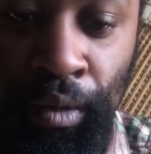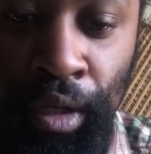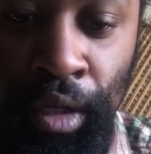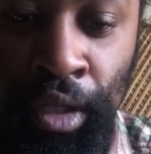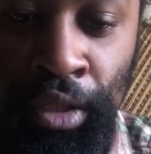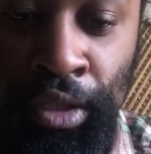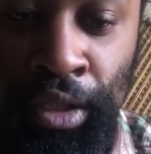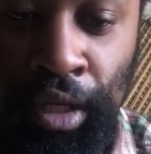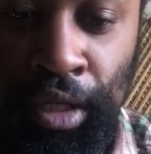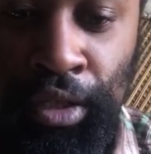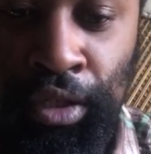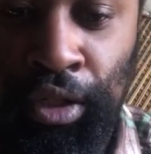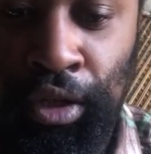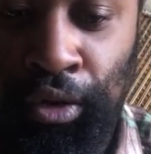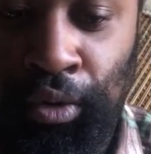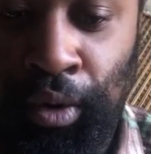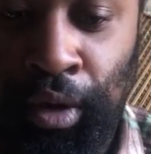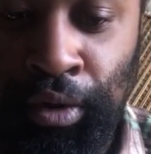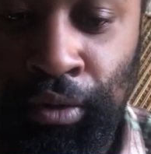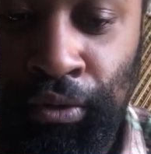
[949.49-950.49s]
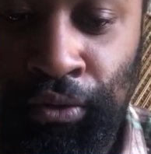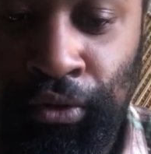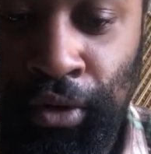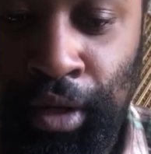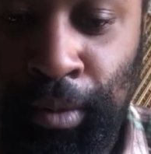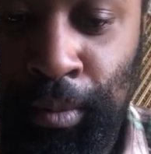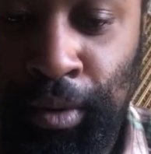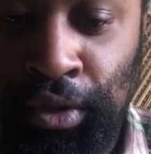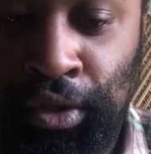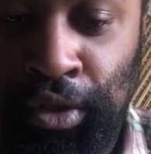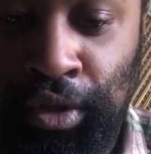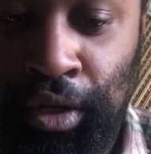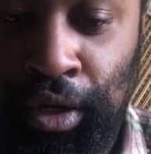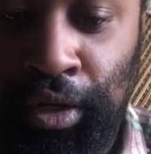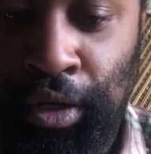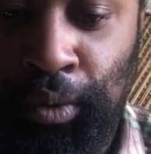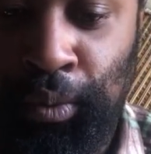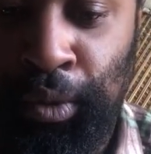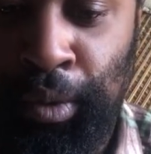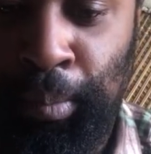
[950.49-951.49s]
It says the great famine
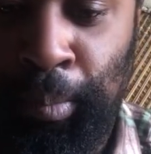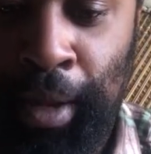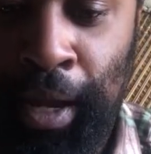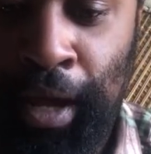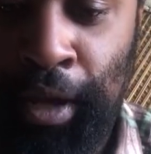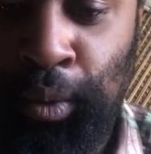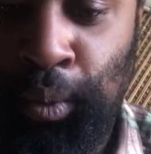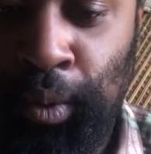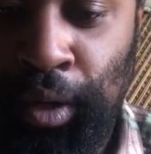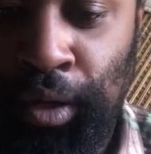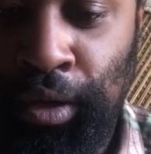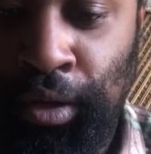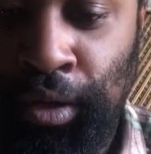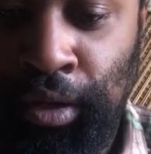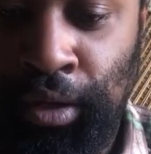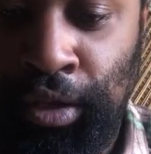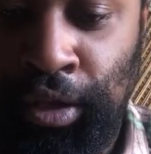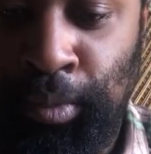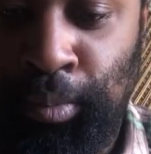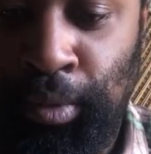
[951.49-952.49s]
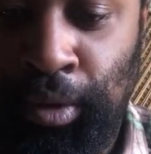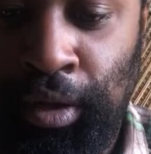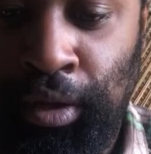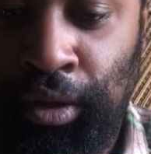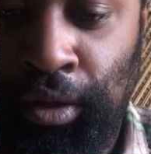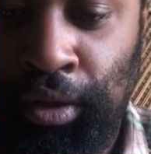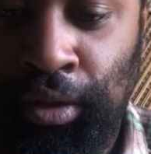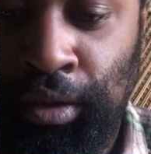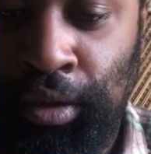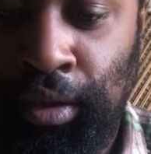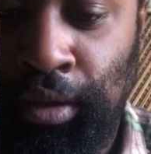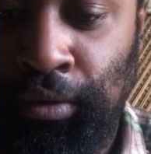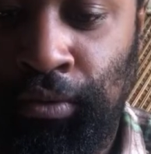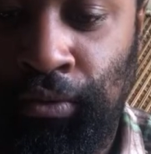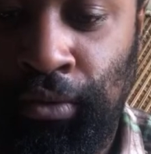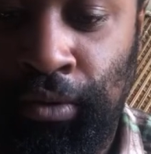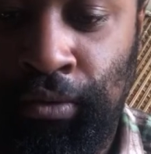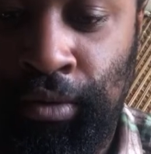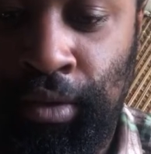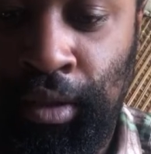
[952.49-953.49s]
started with bad weather in spring
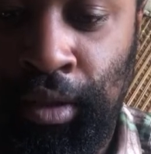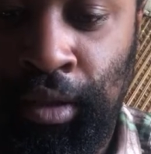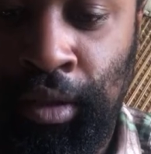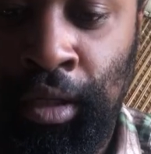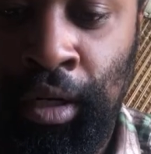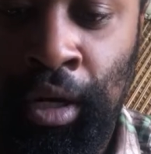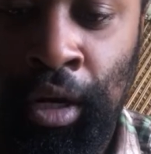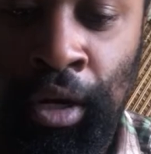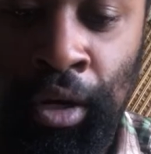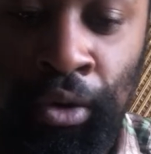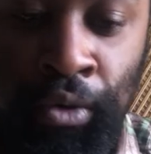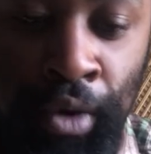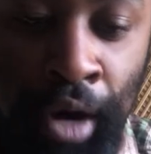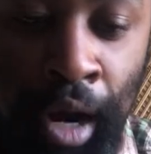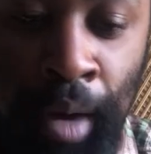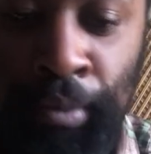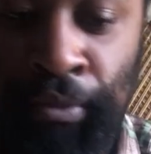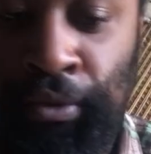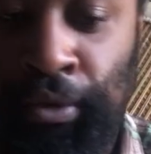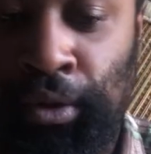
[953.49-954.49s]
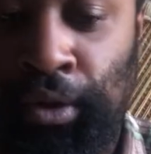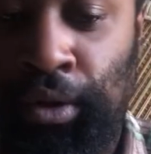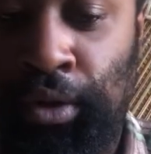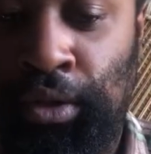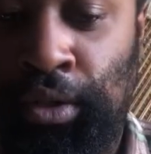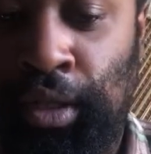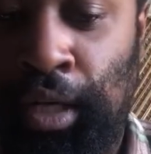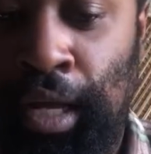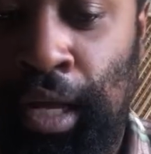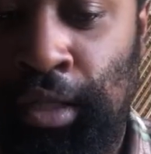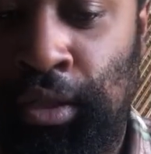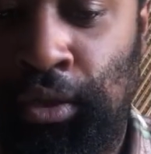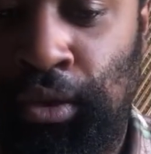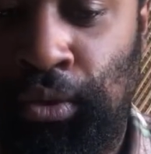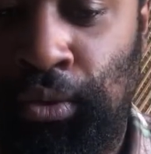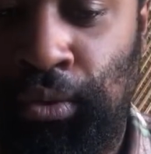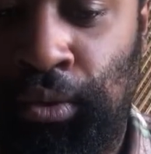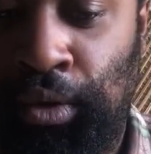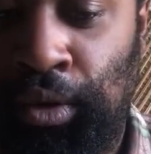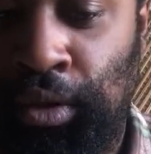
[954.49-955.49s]
1315. Crop failures lasted
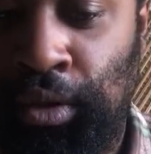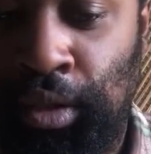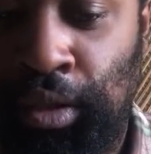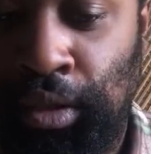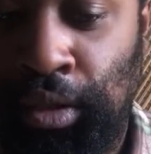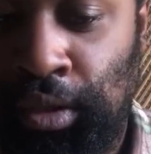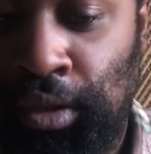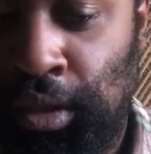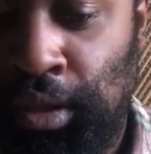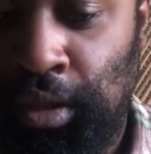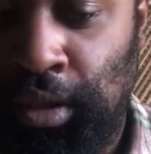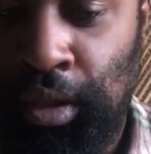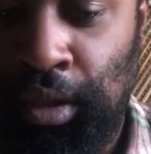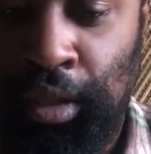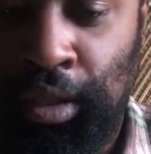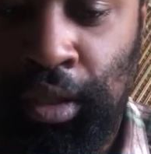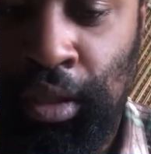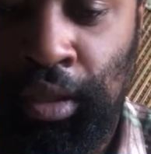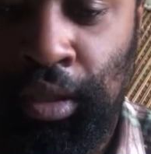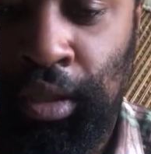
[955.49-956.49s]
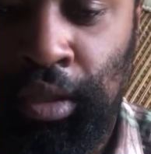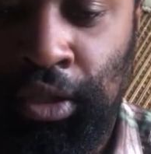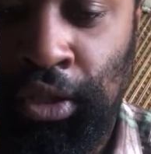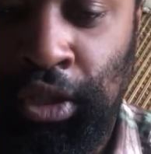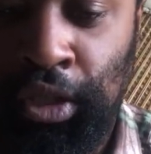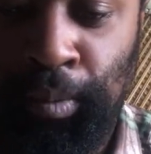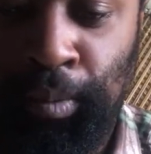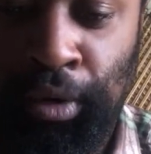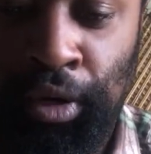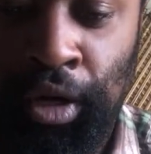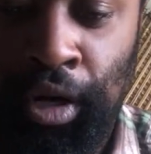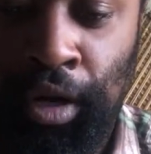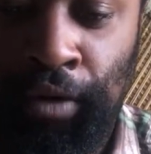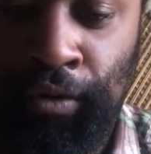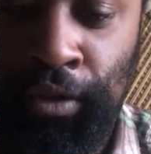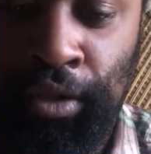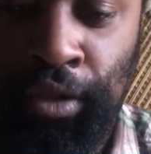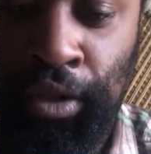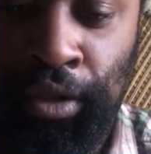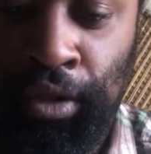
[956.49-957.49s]
through 1316 until the summer
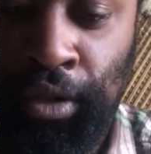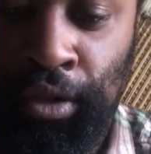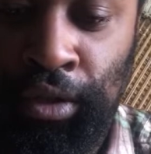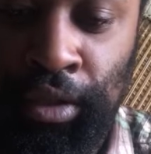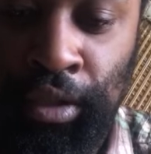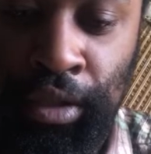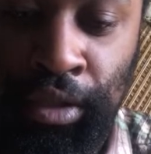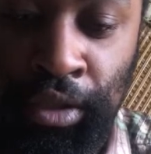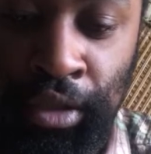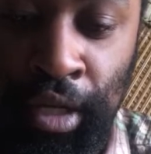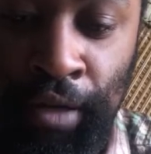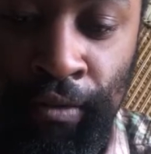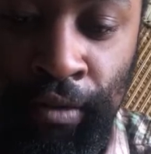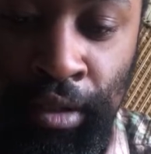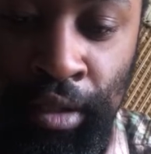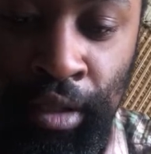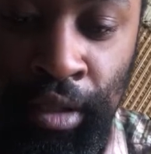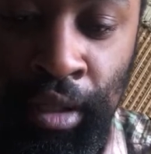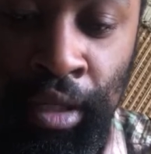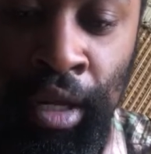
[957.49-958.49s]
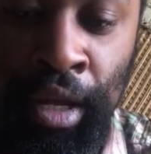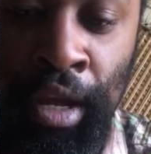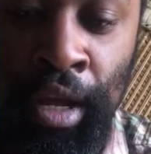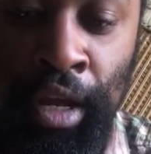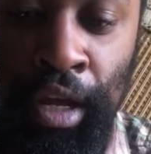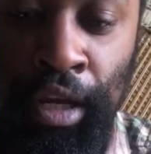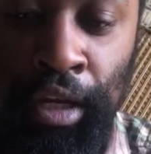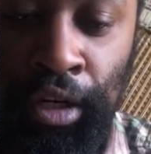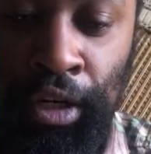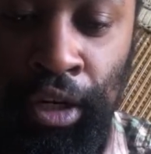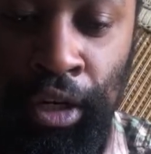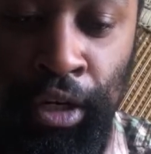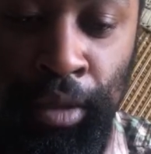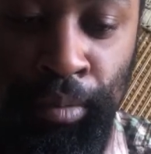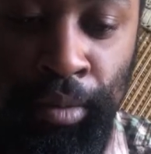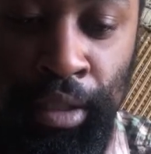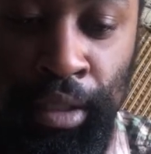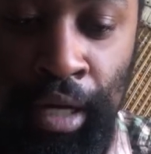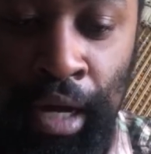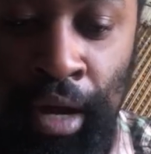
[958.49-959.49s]
harvest in 1317, and Europe
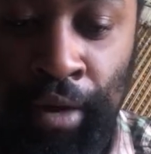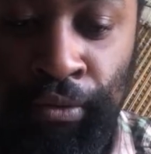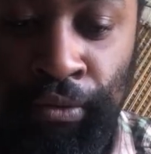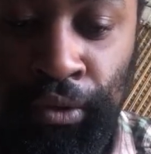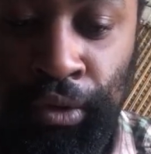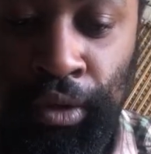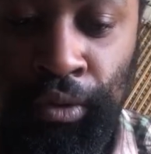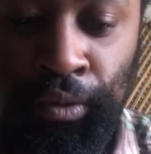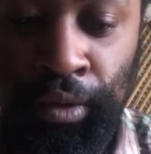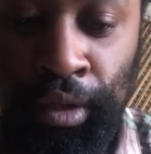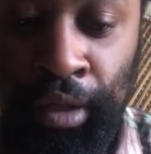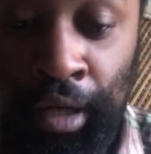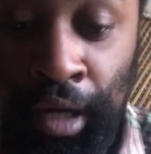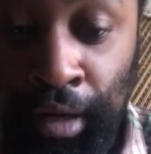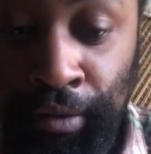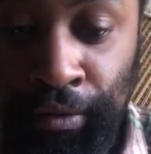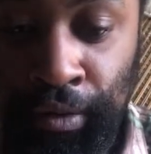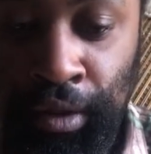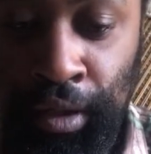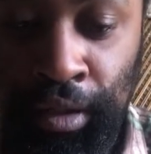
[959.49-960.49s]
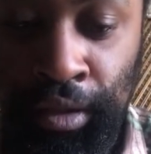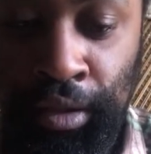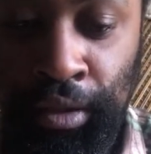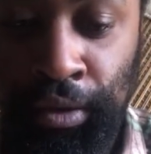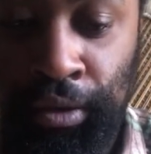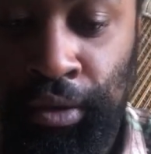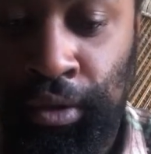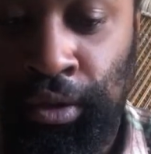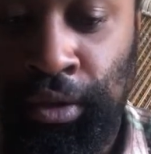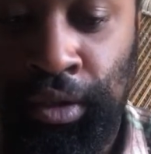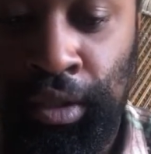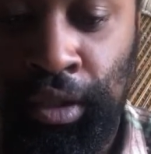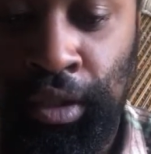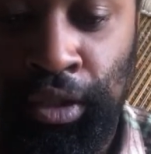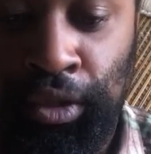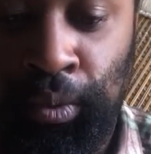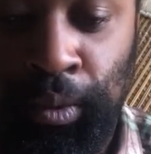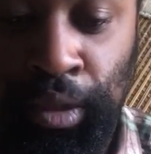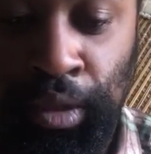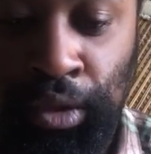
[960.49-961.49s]
did not fully recover until
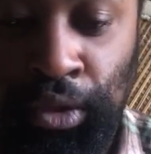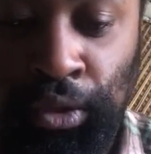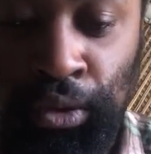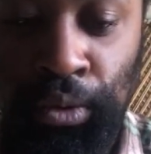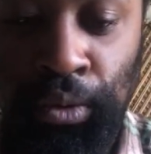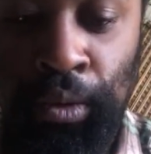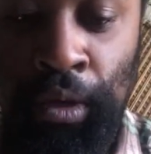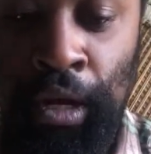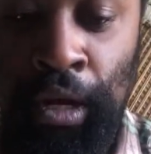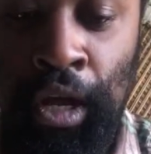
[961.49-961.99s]
1322.